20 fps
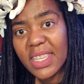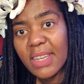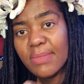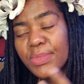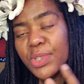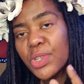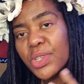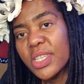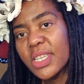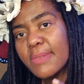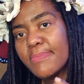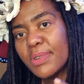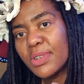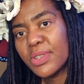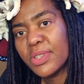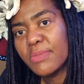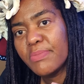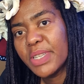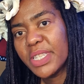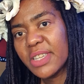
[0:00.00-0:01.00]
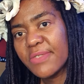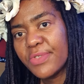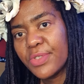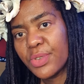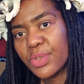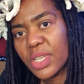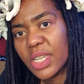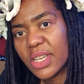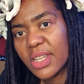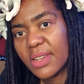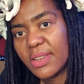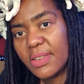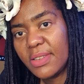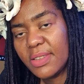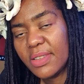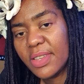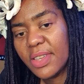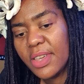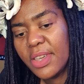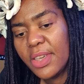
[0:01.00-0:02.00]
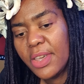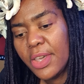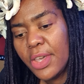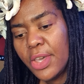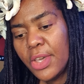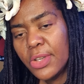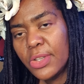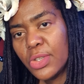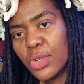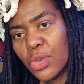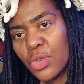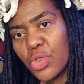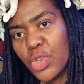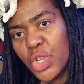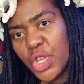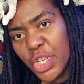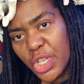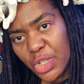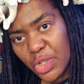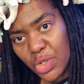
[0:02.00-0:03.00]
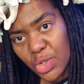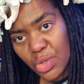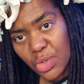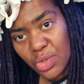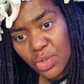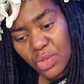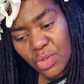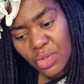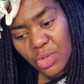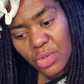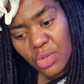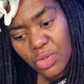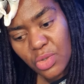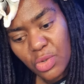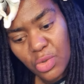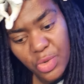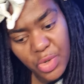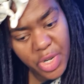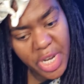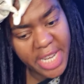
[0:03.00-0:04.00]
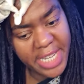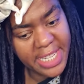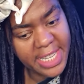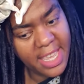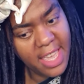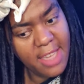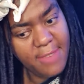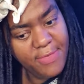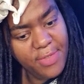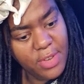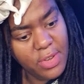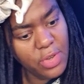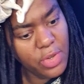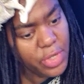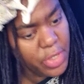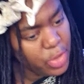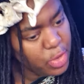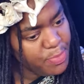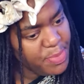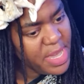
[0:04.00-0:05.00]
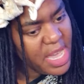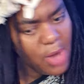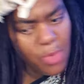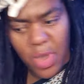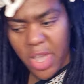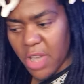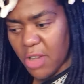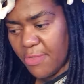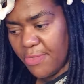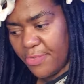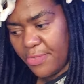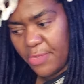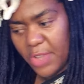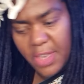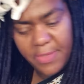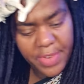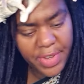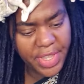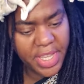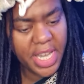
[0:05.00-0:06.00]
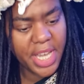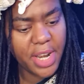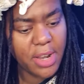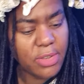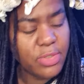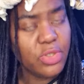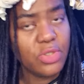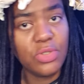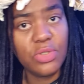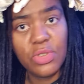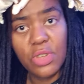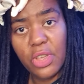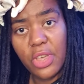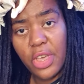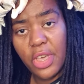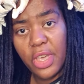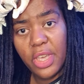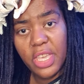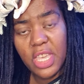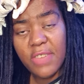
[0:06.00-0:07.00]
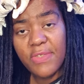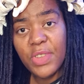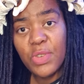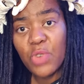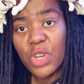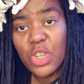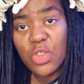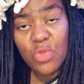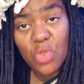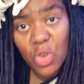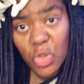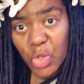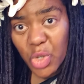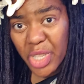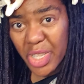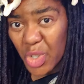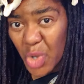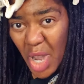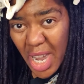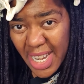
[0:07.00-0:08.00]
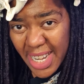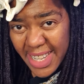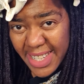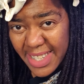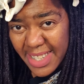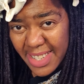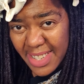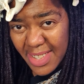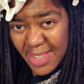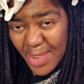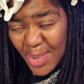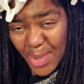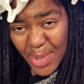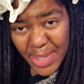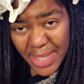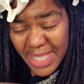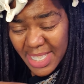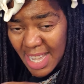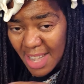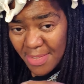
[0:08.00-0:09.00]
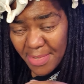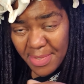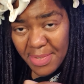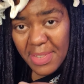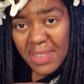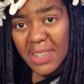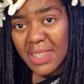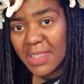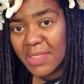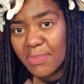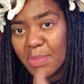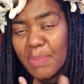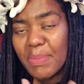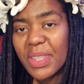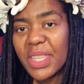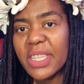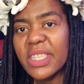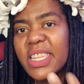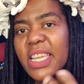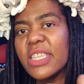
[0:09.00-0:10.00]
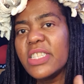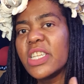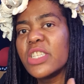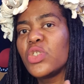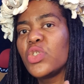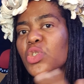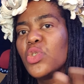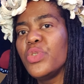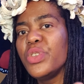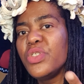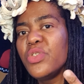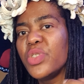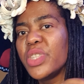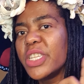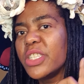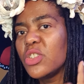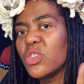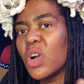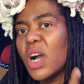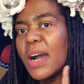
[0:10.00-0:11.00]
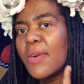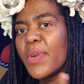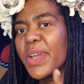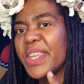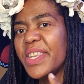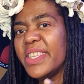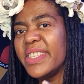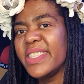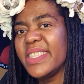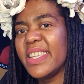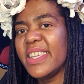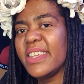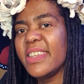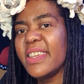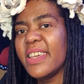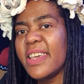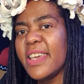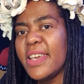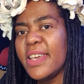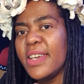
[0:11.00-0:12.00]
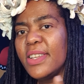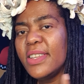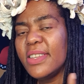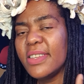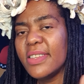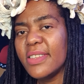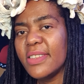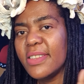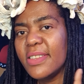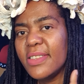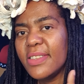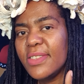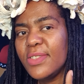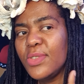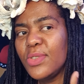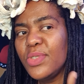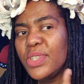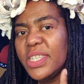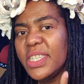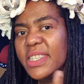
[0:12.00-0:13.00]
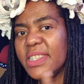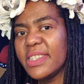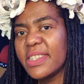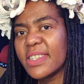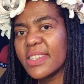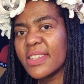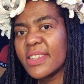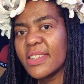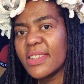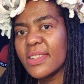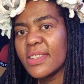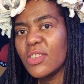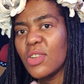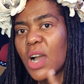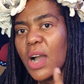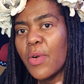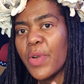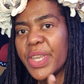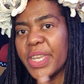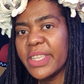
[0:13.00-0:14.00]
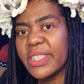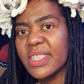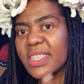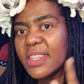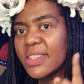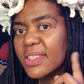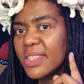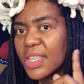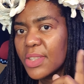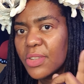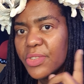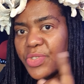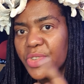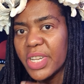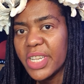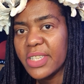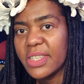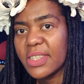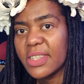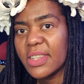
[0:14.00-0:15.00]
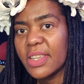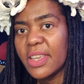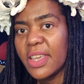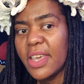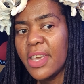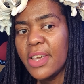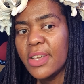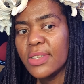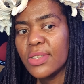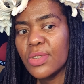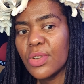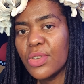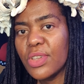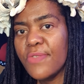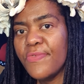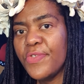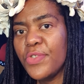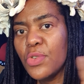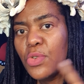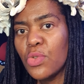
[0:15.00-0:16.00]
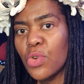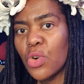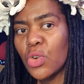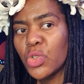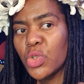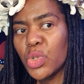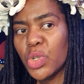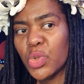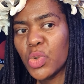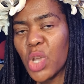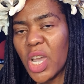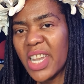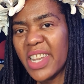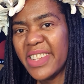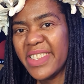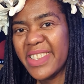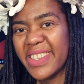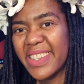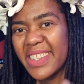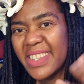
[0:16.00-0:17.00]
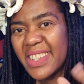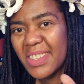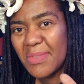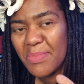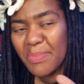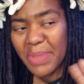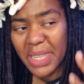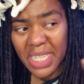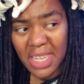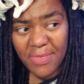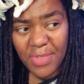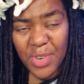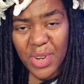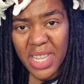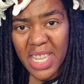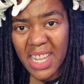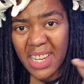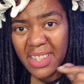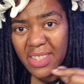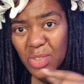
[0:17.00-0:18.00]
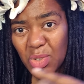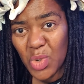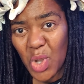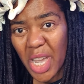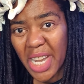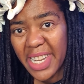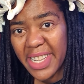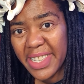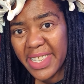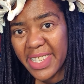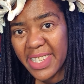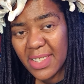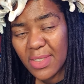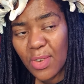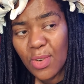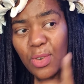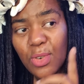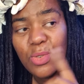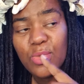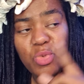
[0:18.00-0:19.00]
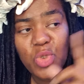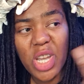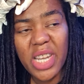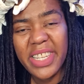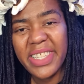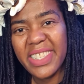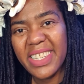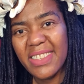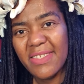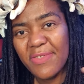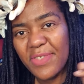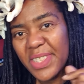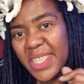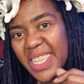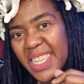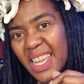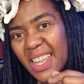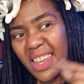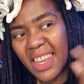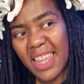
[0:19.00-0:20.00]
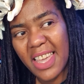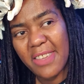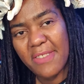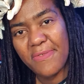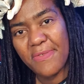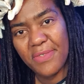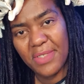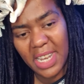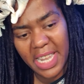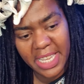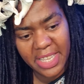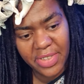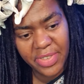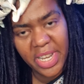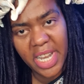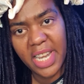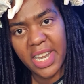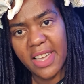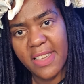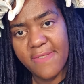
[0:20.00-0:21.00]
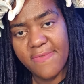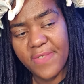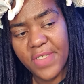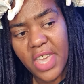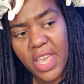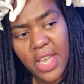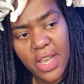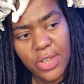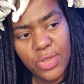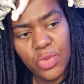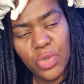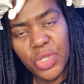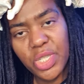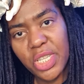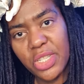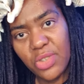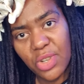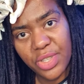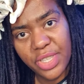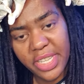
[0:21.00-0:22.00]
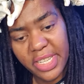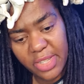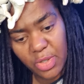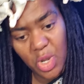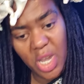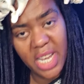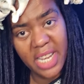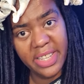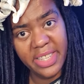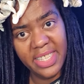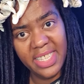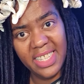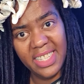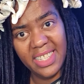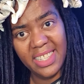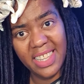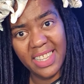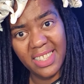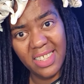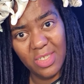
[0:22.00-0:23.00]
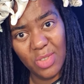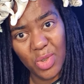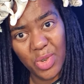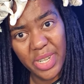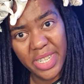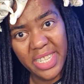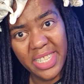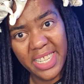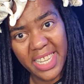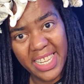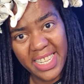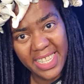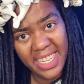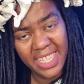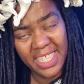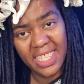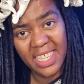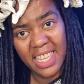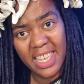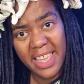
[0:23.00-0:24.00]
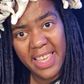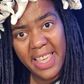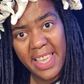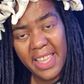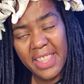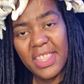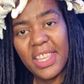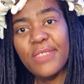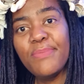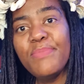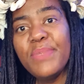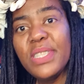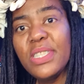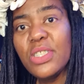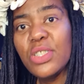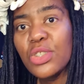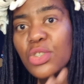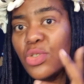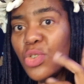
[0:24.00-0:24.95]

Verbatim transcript: I'm talking about metaphorical. So you need to tread carefully. You need to be aware of everything around you. Even when you go to the toilet or stuff, remember that they're just showing you that your awareness, they, uh, you didn't, your awareness skills are not right. So if you go to the toilet, metaphorical toilet or toilet in physical life, like real life, you sit on the toilet seat that is already tainted. That means